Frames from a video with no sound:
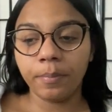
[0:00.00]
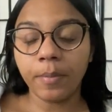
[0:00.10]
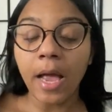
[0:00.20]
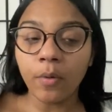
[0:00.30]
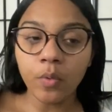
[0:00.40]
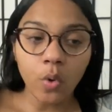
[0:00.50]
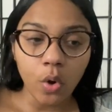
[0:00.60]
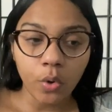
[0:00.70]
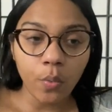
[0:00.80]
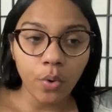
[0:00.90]
I will go
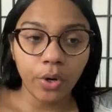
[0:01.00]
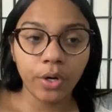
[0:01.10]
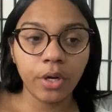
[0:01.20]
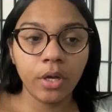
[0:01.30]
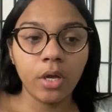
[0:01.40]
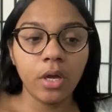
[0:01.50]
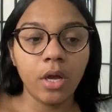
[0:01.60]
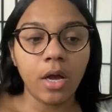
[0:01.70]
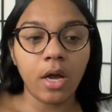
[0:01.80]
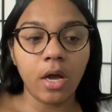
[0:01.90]
to work.
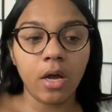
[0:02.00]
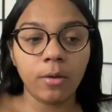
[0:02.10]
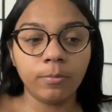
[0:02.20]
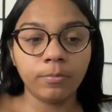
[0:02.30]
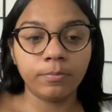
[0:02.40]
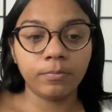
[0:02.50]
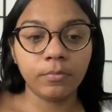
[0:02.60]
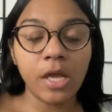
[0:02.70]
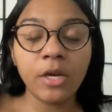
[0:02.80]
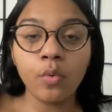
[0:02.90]

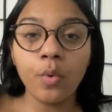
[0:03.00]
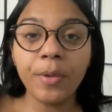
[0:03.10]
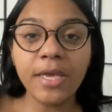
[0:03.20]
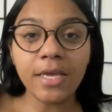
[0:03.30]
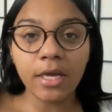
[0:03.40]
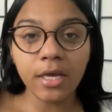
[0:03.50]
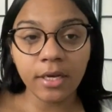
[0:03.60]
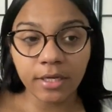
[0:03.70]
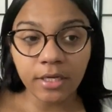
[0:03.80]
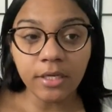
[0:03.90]
And it will be
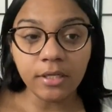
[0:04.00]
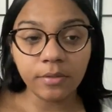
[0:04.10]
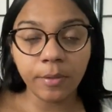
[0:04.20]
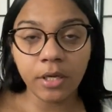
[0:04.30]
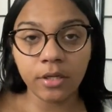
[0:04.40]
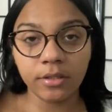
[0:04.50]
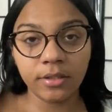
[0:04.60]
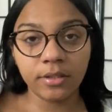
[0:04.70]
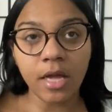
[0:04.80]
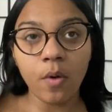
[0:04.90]
an ease, because
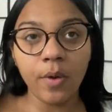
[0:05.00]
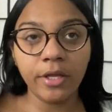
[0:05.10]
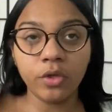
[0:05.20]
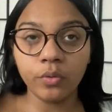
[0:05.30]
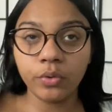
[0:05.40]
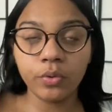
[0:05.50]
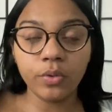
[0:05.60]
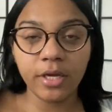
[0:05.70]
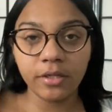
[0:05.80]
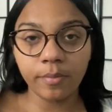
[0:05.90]
that way those 2
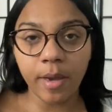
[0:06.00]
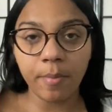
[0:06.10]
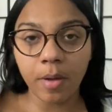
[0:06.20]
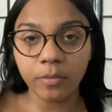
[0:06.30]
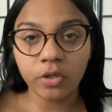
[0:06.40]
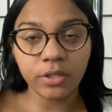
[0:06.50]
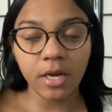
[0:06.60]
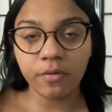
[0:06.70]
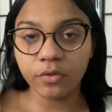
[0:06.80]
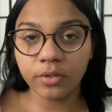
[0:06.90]
days my mom doesn't
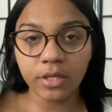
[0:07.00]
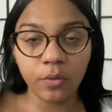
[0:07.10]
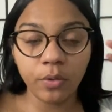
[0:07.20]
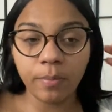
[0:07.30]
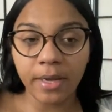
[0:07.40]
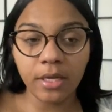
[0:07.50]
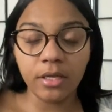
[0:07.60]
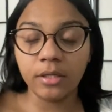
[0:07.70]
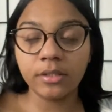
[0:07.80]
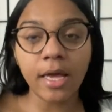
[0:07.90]
have to stay with my
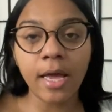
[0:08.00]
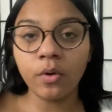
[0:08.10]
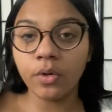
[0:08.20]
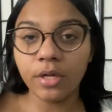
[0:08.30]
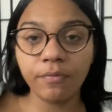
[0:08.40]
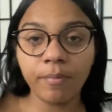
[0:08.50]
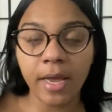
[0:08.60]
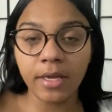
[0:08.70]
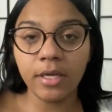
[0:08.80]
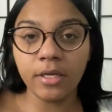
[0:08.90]
kids. I don't leave
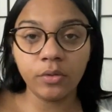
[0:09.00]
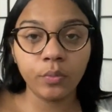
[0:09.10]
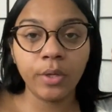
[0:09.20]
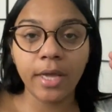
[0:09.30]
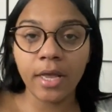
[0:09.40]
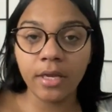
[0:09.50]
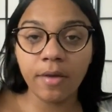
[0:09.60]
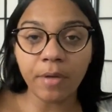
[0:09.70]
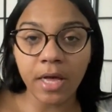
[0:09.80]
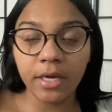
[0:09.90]
my kids with
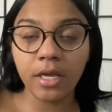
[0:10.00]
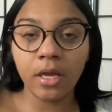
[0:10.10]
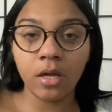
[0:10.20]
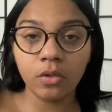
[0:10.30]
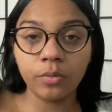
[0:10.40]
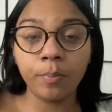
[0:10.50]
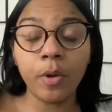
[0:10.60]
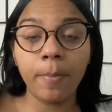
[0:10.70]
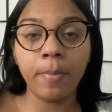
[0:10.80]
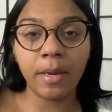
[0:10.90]
anybody else
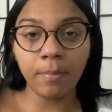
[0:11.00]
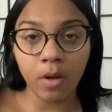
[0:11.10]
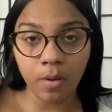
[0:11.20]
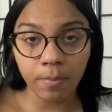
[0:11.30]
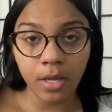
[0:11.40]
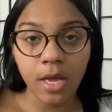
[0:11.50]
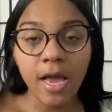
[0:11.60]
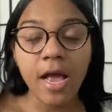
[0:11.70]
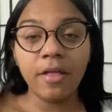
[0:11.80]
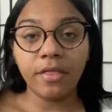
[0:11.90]
but my mom.
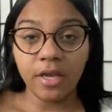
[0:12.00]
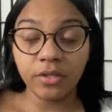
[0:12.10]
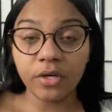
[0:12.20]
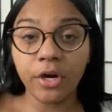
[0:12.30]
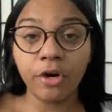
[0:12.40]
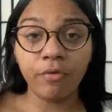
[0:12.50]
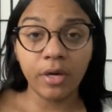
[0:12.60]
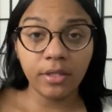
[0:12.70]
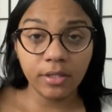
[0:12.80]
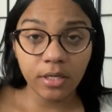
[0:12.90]
Things are
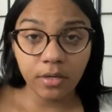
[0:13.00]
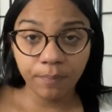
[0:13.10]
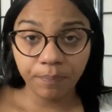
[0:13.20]
crazy.